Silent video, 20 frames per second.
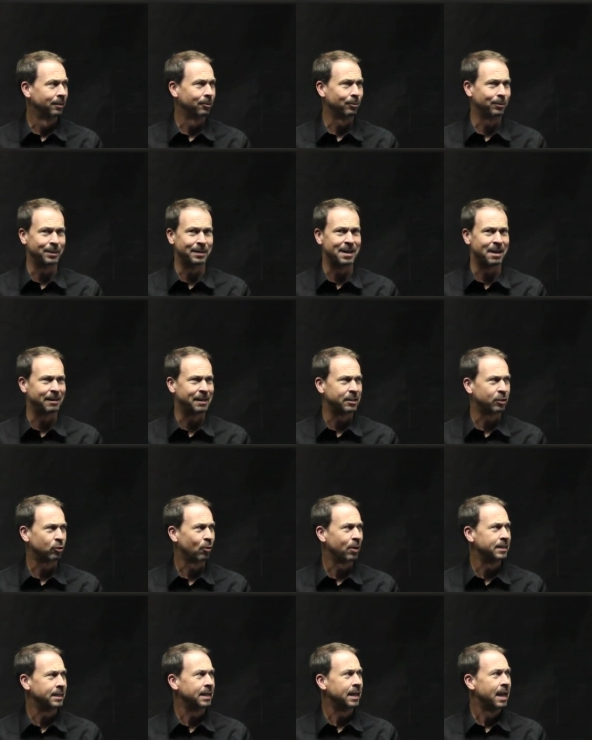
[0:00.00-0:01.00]
oh dear, that gets
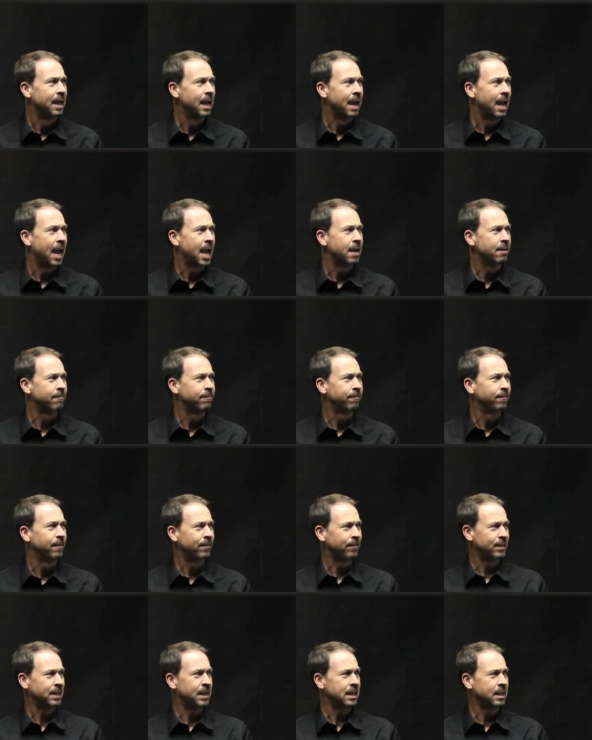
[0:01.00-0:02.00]
crazy, and
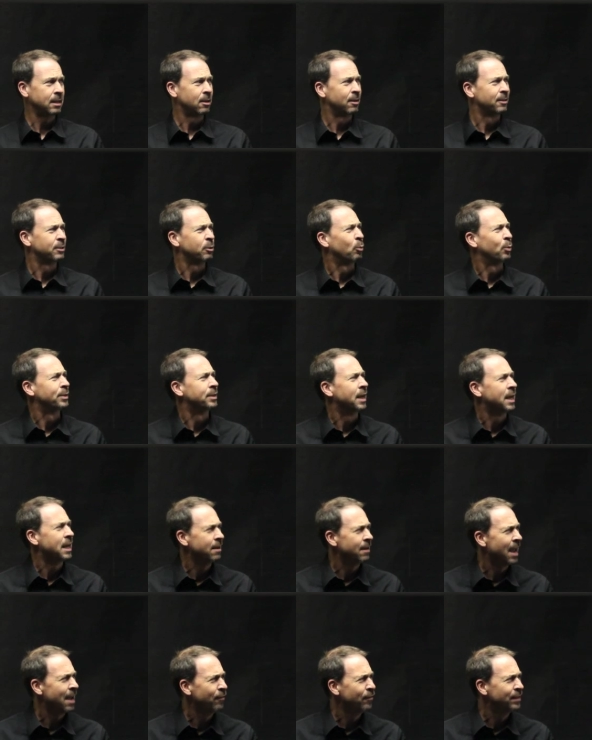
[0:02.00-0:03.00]
50, uh, so was it,
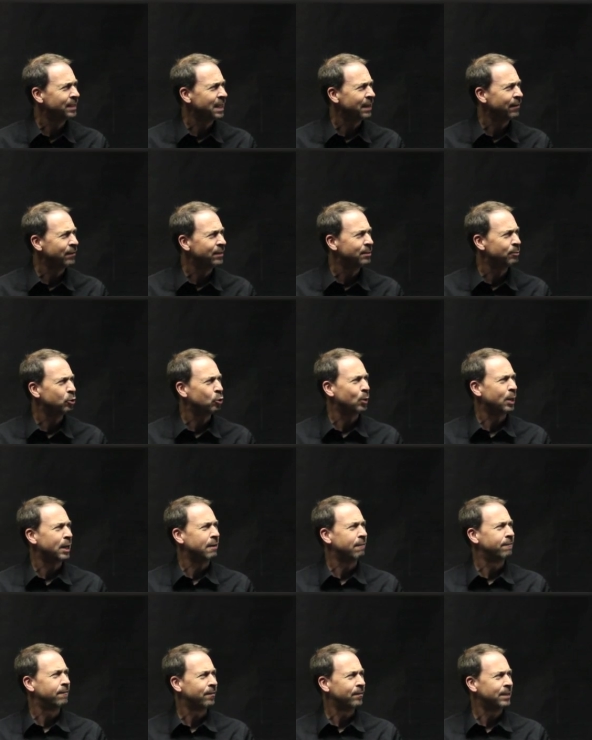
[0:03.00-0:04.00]
f of 7 is
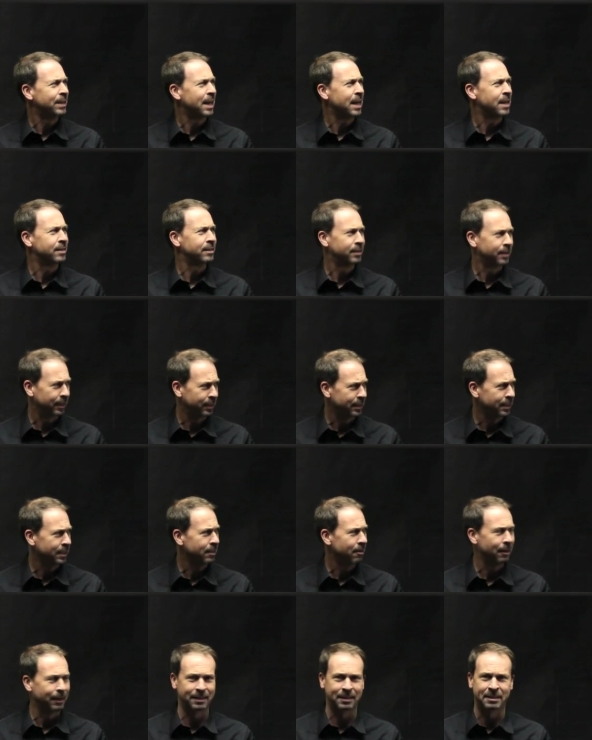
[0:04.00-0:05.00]
between 50 and 60, I
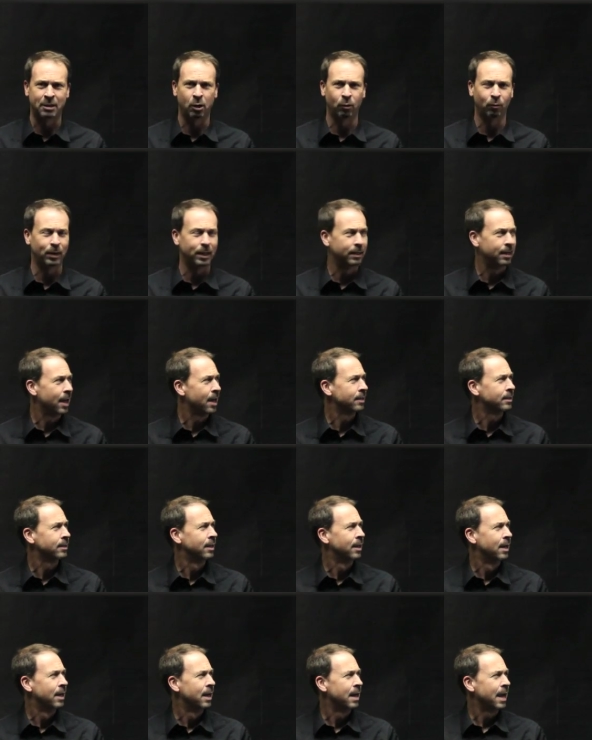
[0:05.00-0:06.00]
guess that's how I read that,
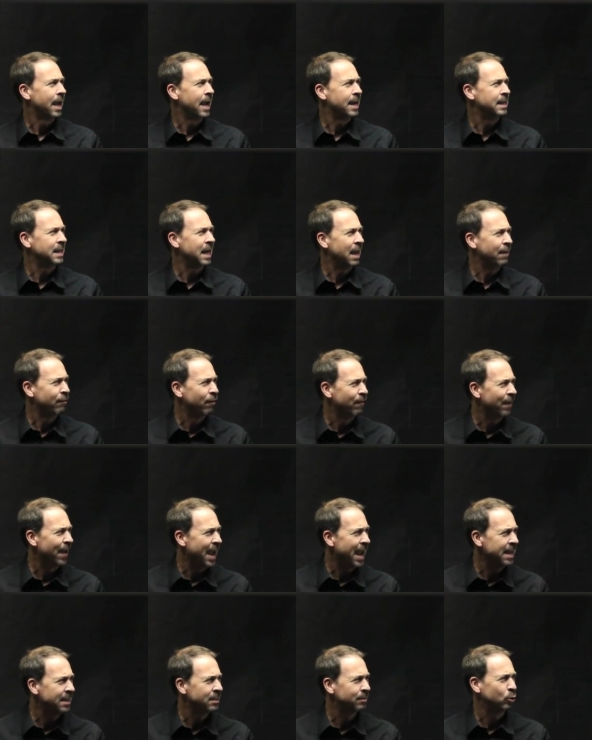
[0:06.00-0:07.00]
and f of
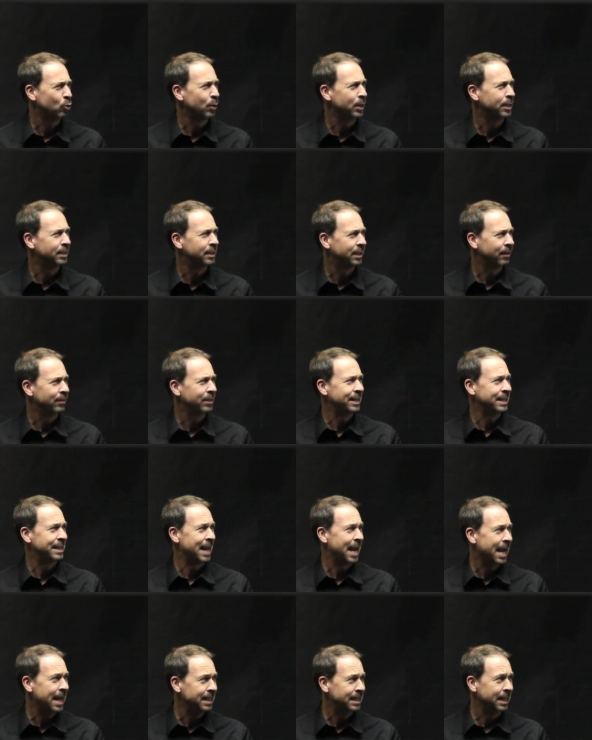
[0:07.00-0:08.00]
8 is between 70 and
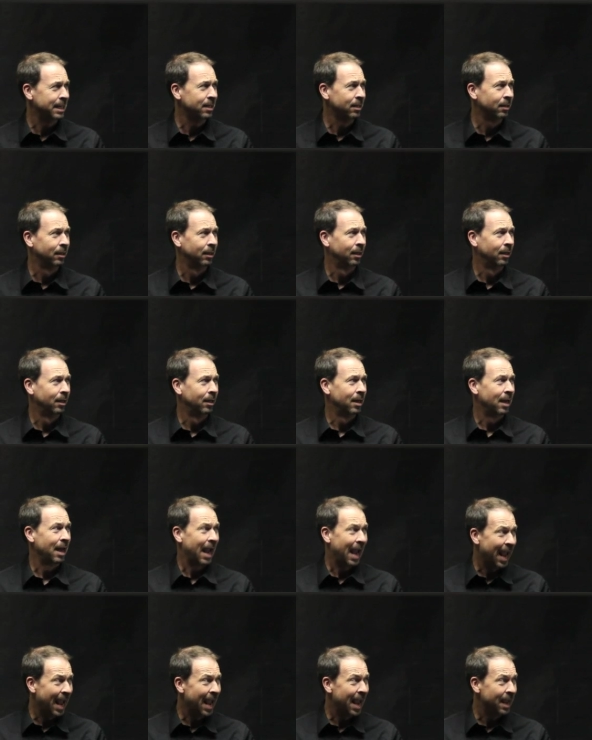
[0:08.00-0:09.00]
80,
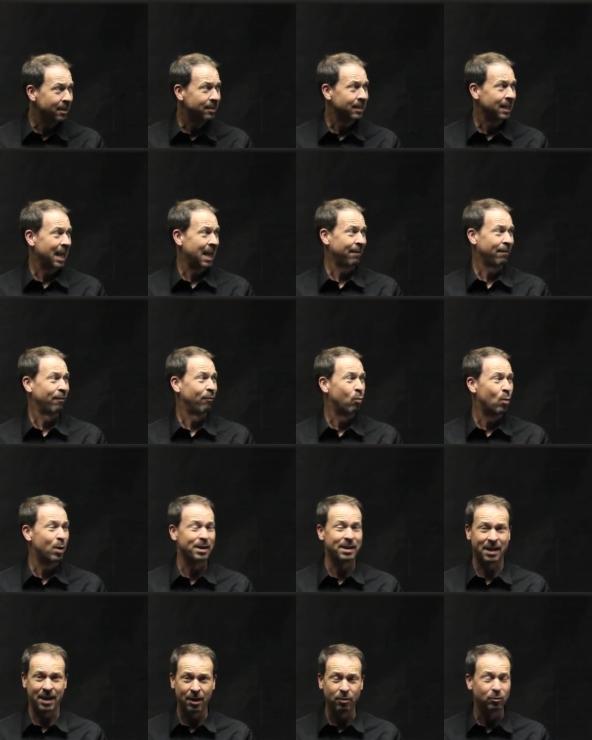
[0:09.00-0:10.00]
and f of
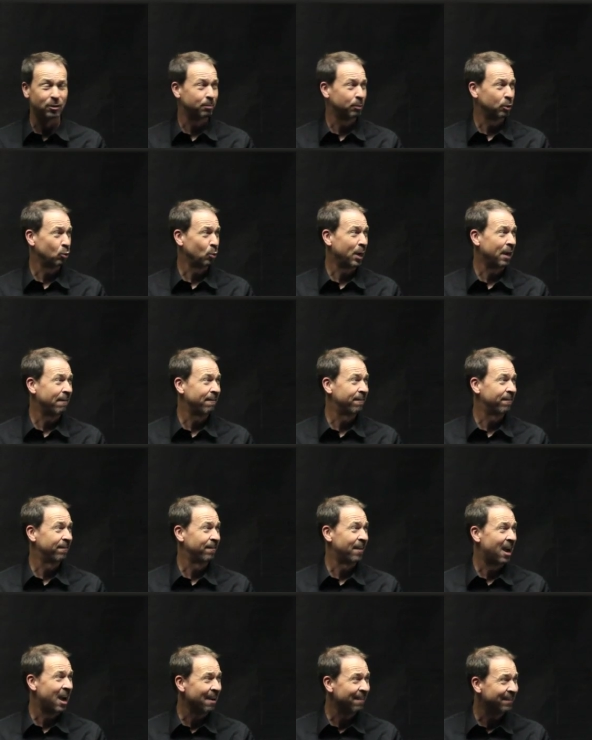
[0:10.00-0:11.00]
100 is between
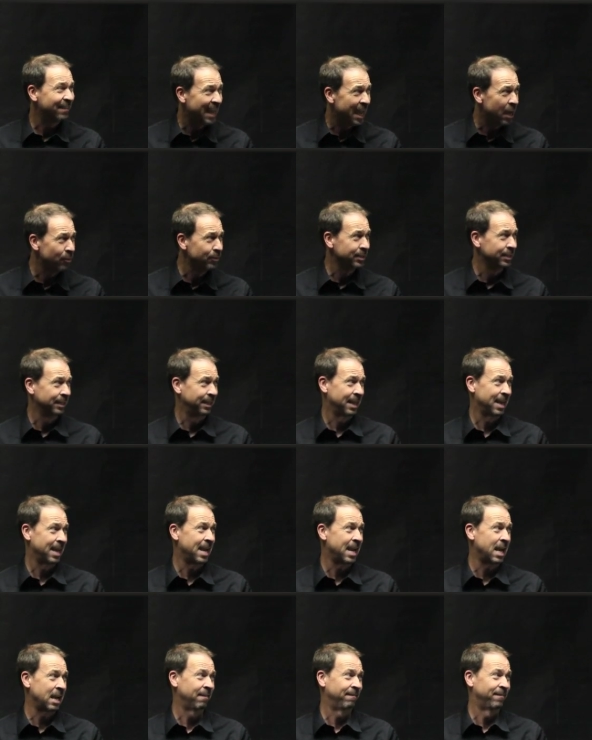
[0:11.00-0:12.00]

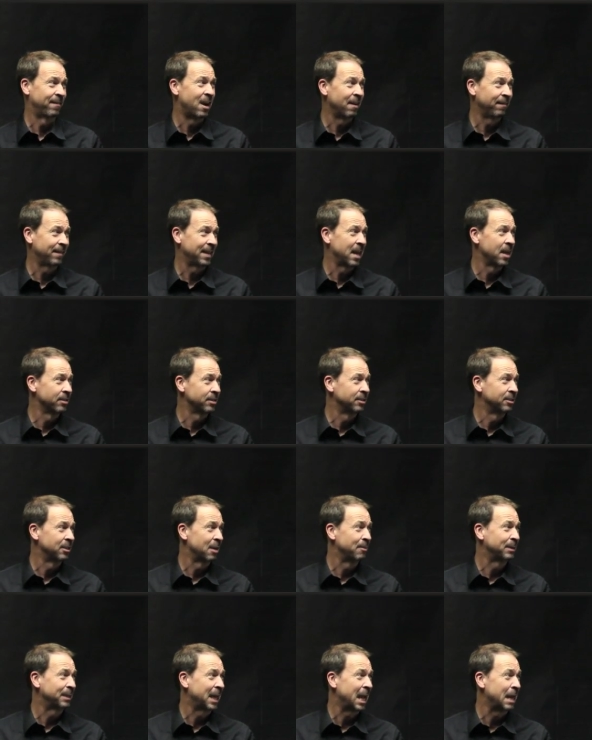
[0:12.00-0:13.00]
5,000k and 5,000
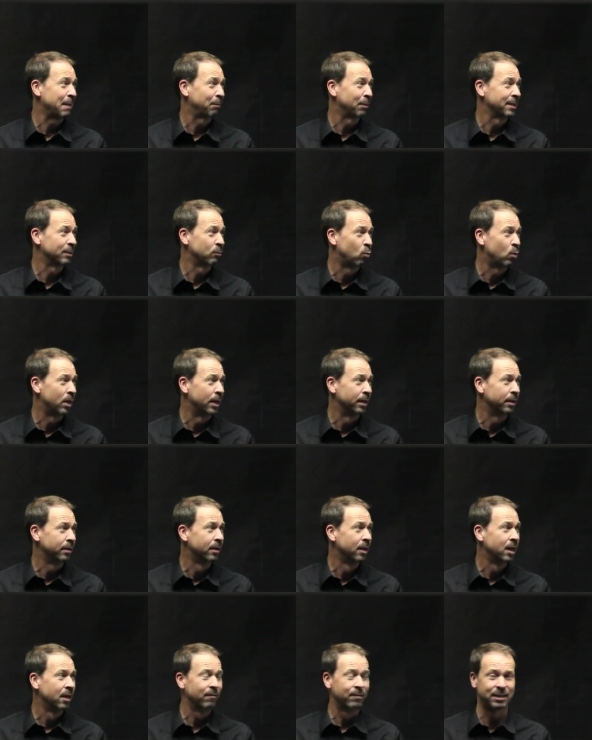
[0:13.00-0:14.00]
times k plus
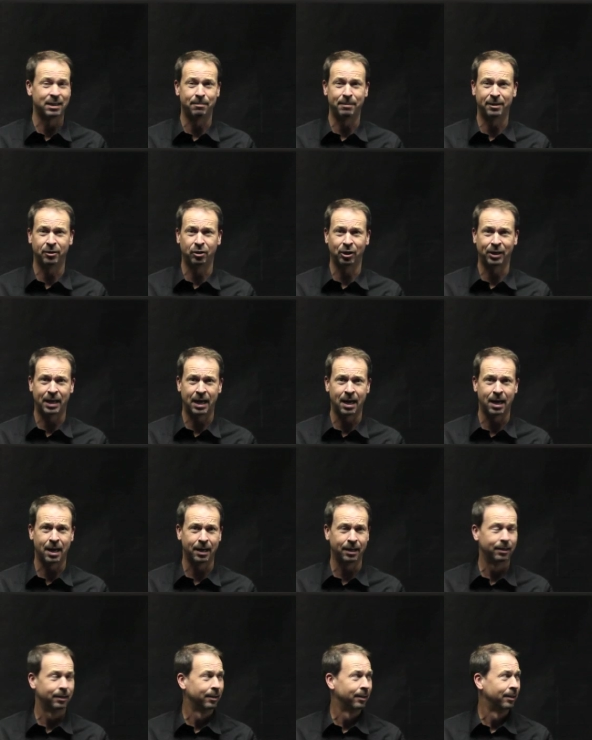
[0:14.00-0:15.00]
1 for some integer
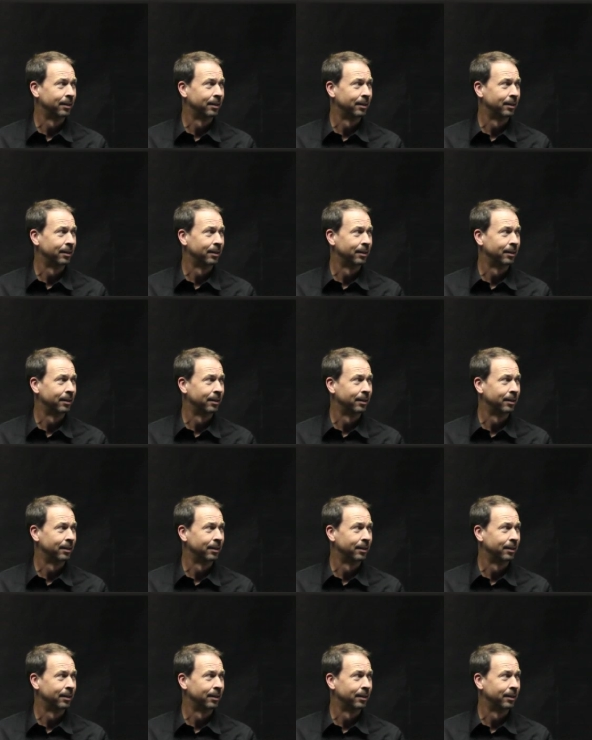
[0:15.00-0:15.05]
k.